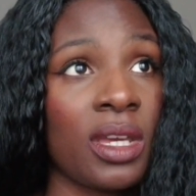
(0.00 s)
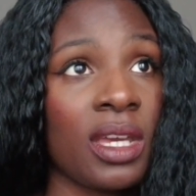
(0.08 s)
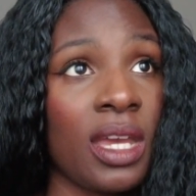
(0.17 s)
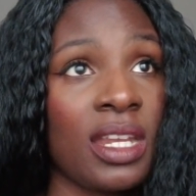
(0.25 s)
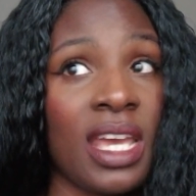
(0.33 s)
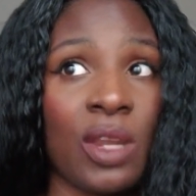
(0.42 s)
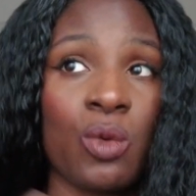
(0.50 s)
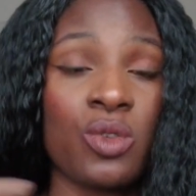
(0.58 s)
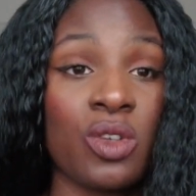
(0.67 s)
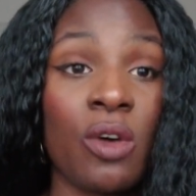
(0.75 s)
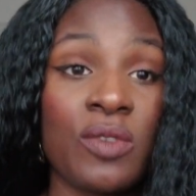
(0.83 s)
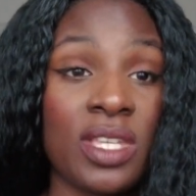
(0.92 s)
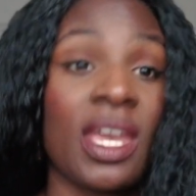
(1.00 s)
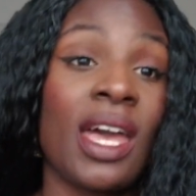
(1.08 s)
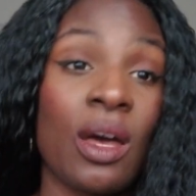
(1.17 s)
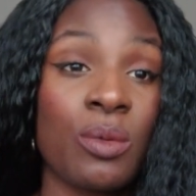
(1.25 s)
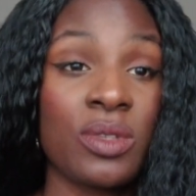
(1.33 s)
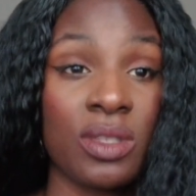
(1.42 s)
can then also obviously
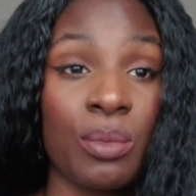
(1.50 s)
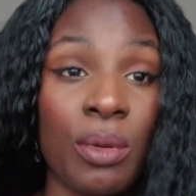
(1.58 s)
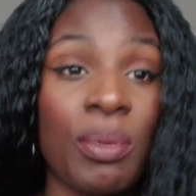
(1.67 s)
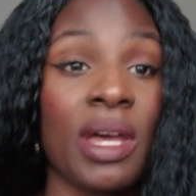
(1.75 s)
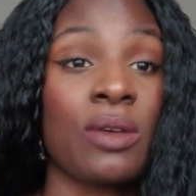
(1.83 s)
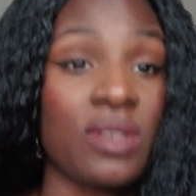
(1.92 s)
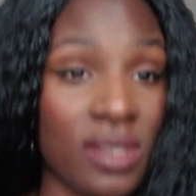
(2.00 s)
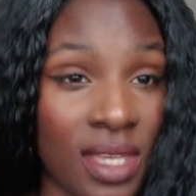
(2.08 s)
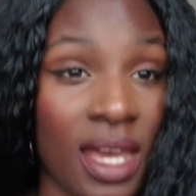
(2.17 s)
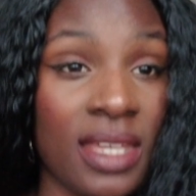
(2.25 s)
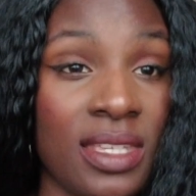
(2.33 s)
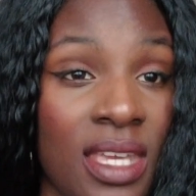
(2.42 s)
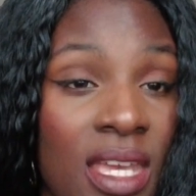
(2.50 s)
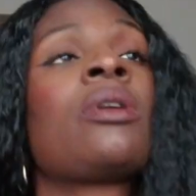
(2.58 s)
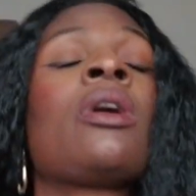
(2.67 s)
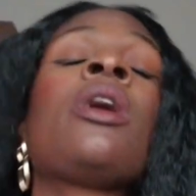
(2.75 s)
helps to propel society.